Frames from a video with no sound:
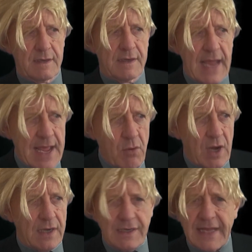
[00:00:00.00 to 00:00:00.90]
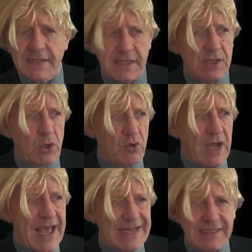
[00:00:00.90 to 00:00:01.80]
Now let's look
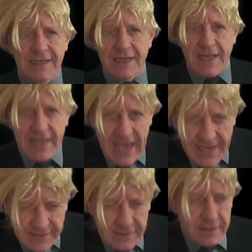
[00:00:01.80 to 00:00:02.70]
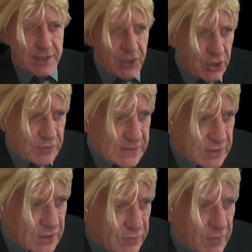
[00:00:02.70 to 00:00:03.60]
at get
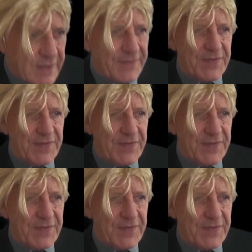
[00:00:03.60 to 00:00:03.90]
used to.